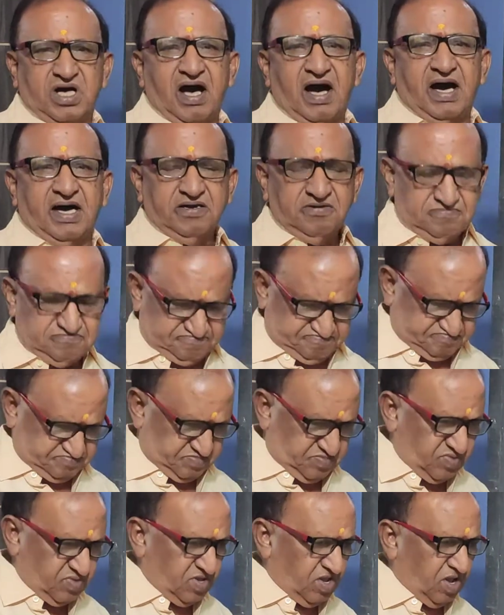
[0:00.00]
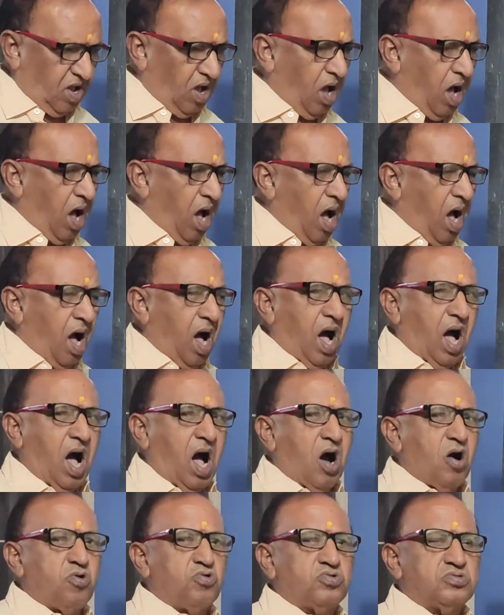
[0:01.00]
are,
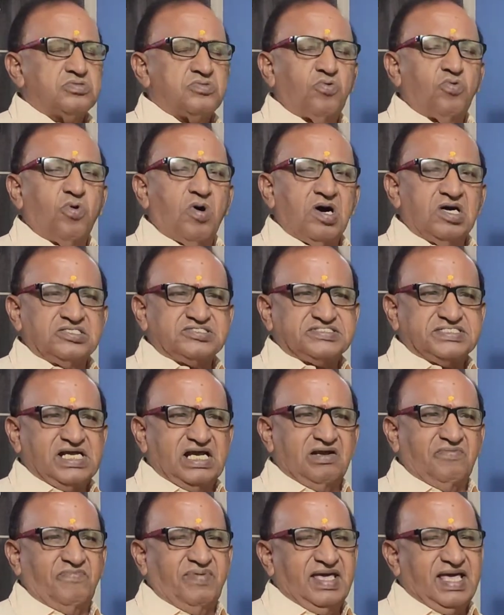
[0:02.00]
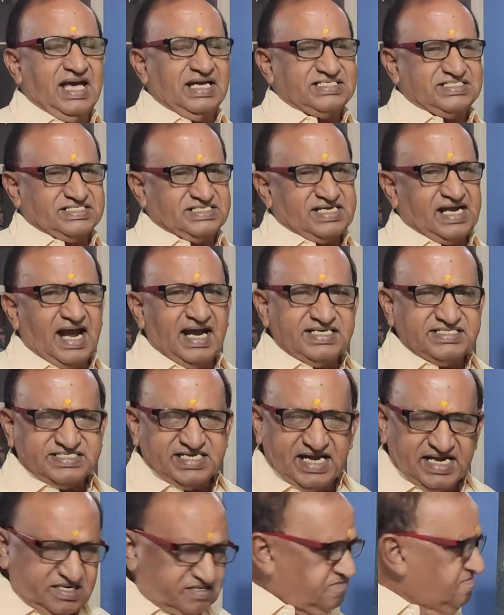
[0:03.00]
how words can be
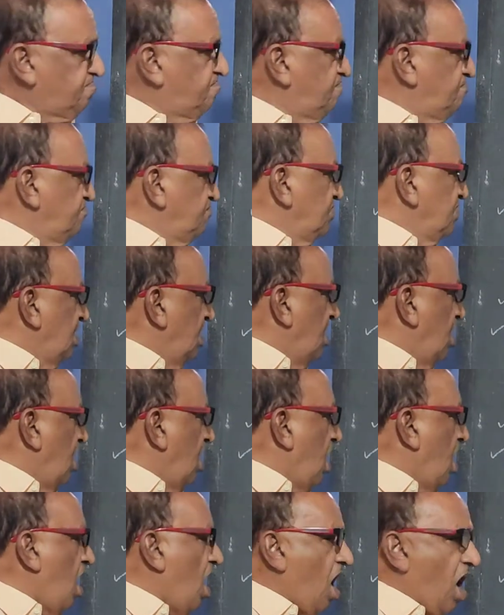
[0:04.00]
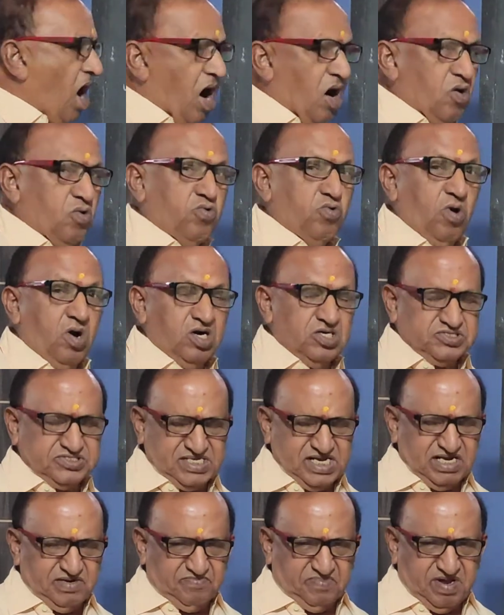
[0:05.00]
extracted, how words
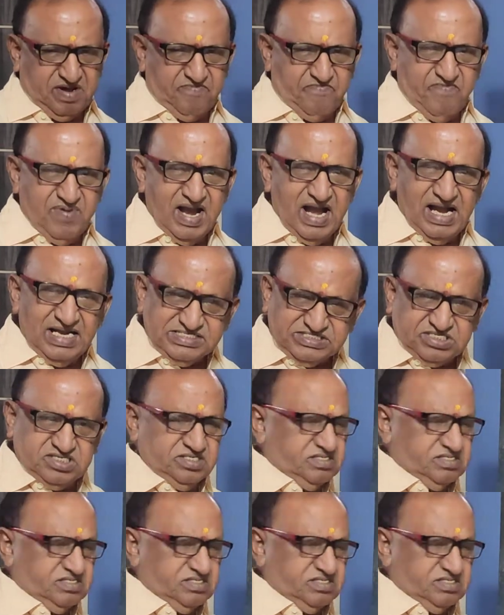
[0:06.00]
can be built,